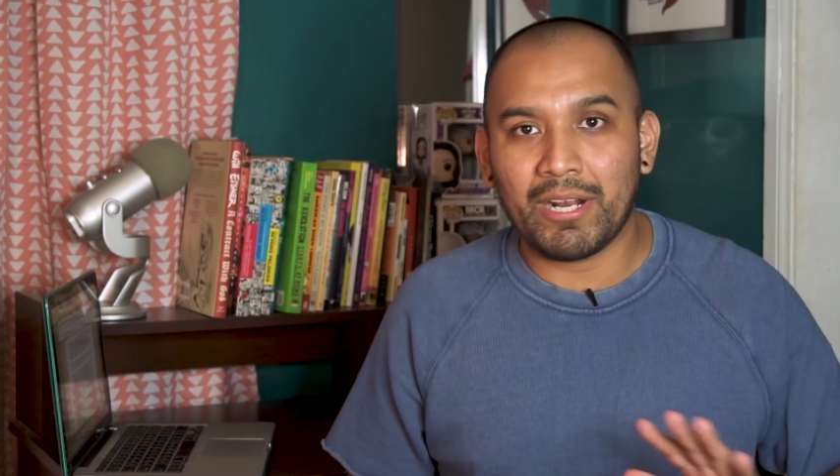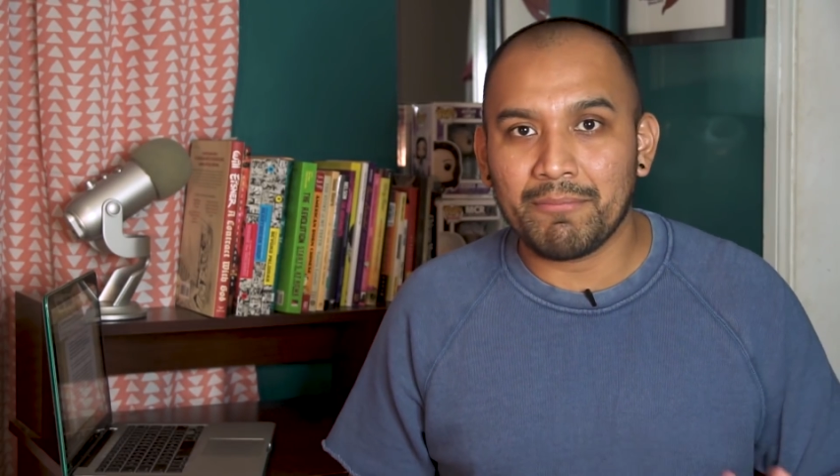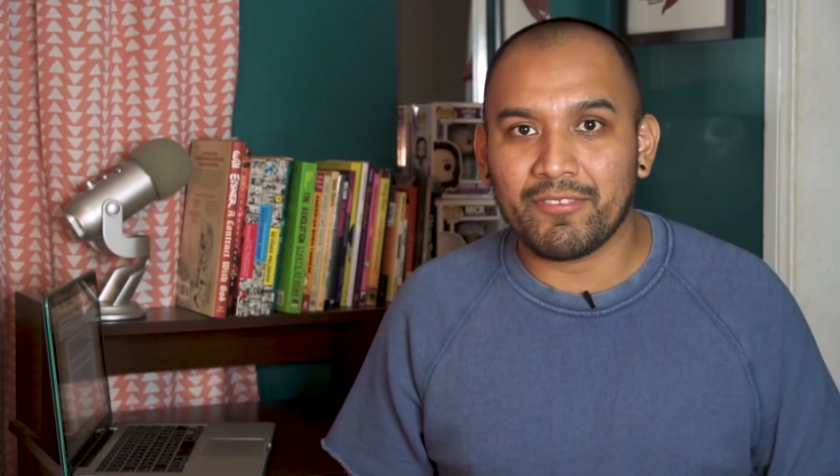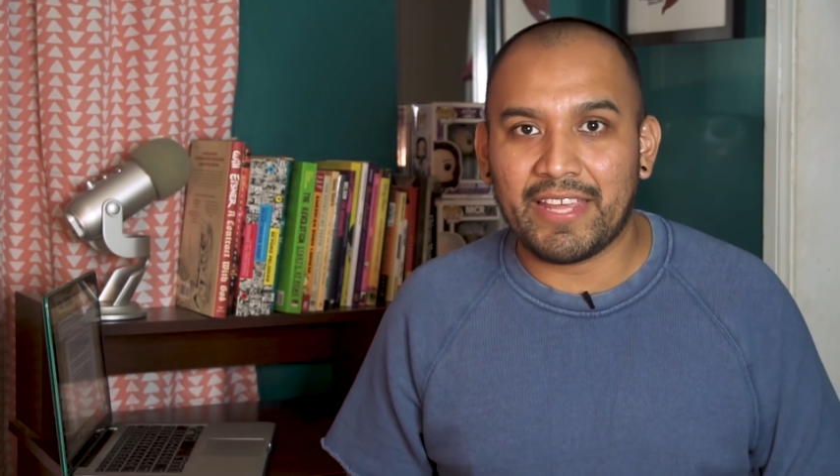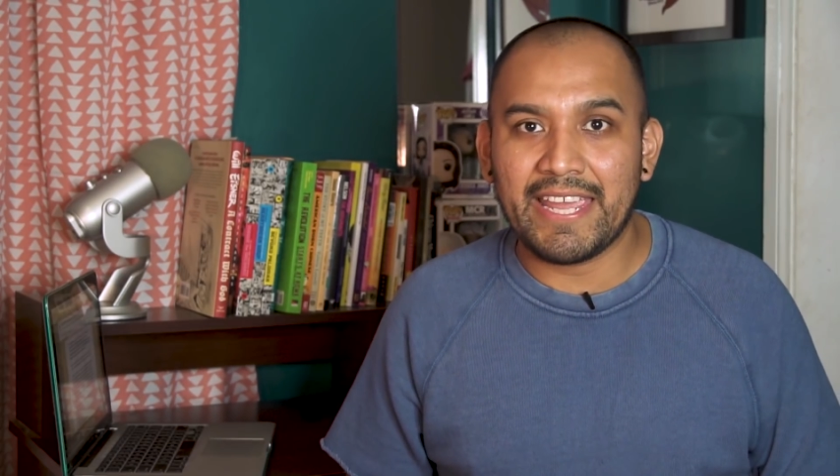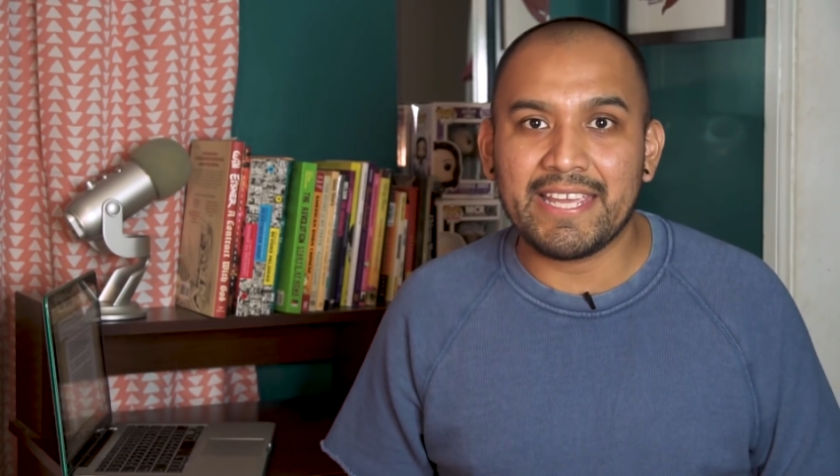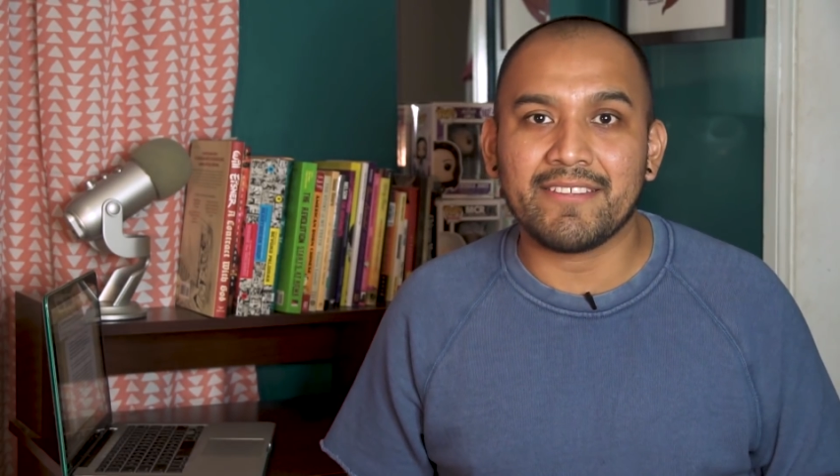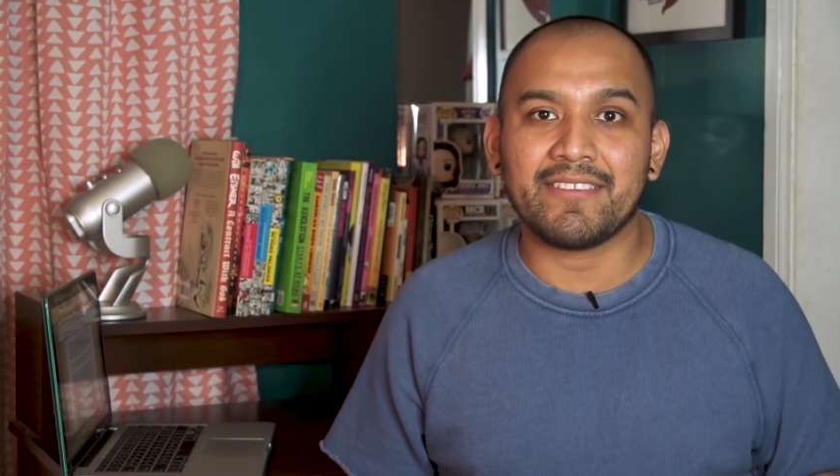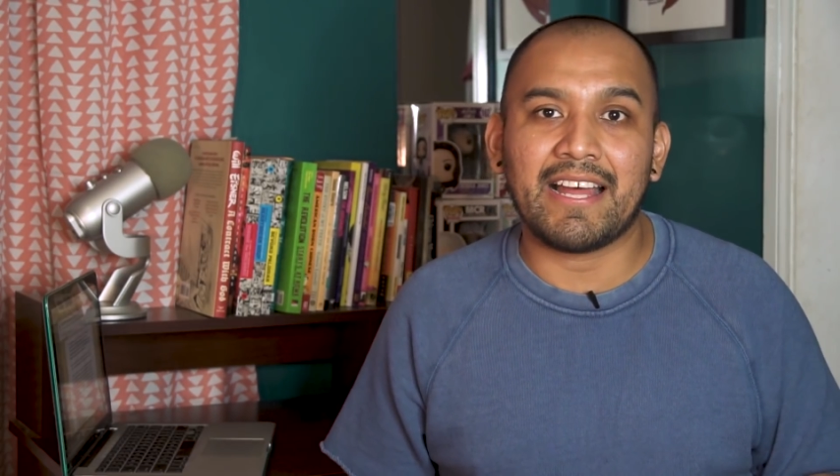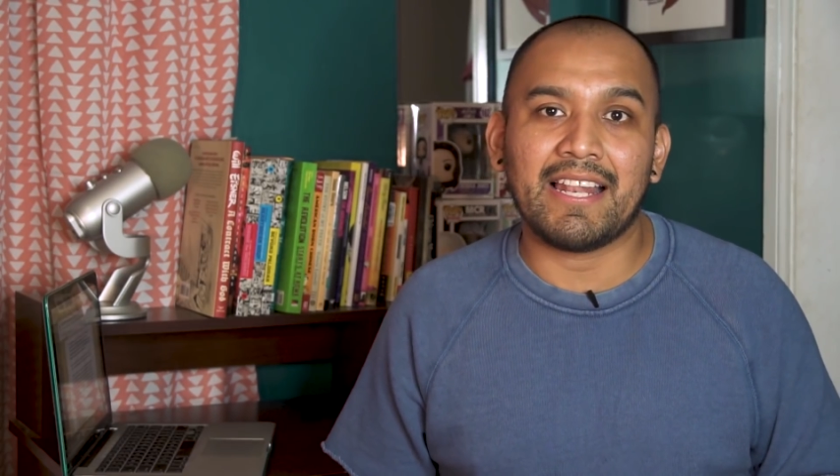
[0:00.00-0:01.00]
I'm saying
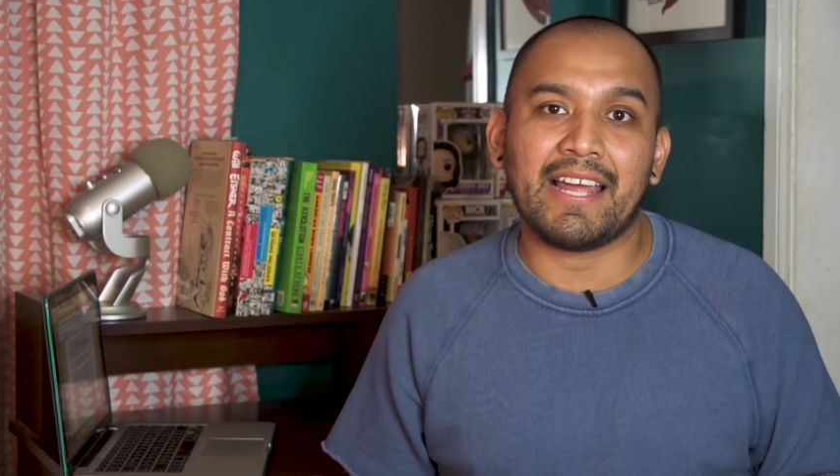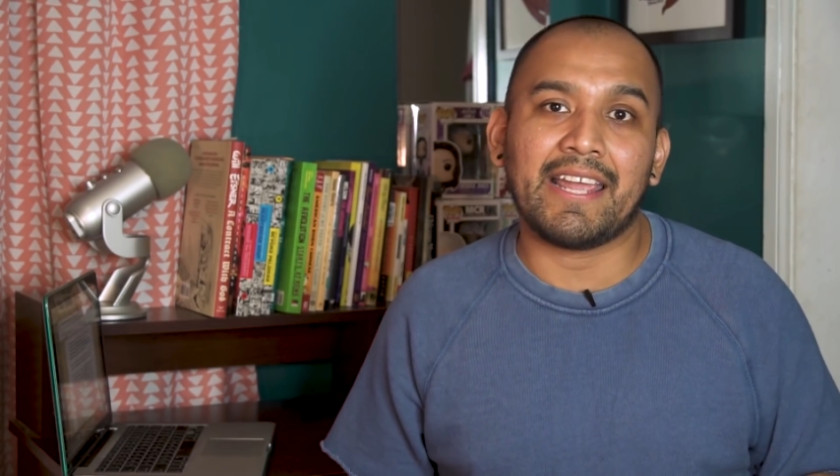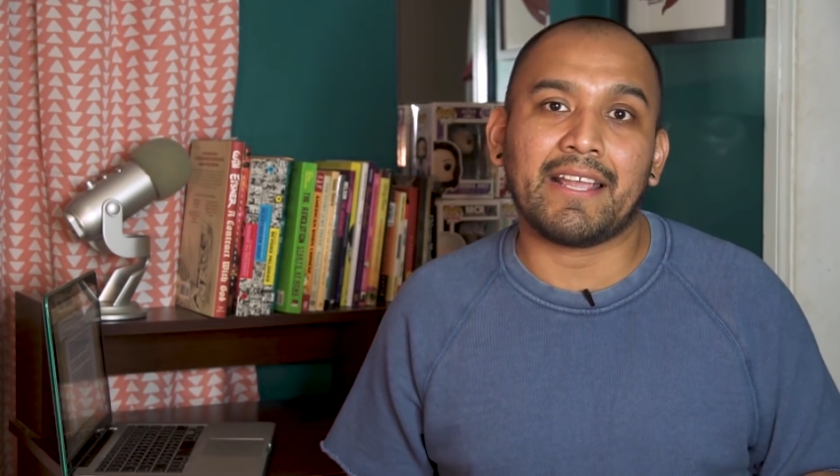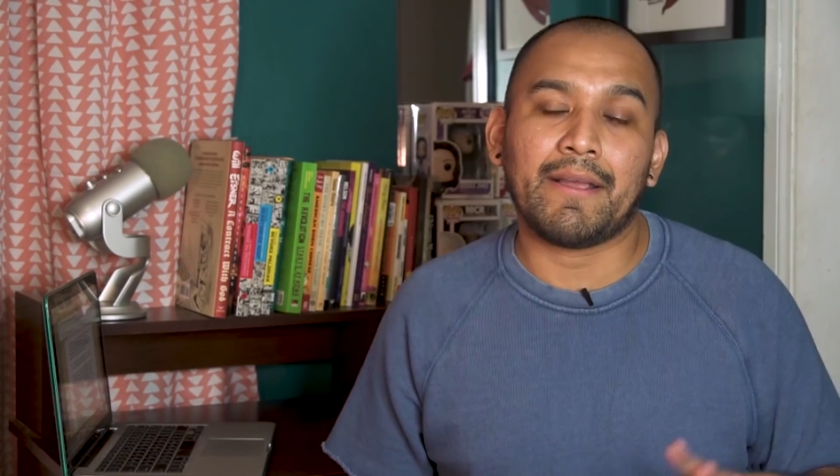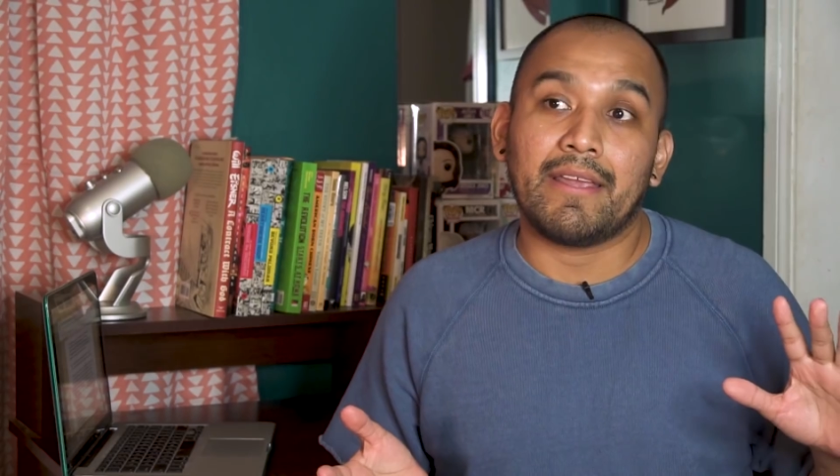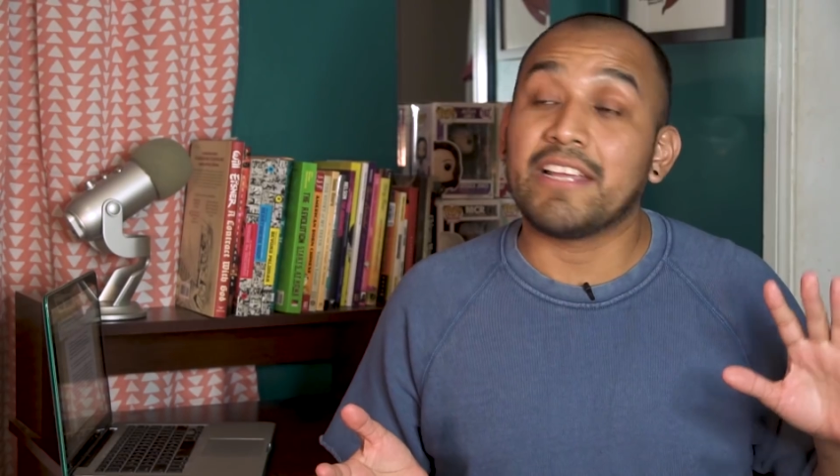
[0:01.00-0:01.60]
is that like,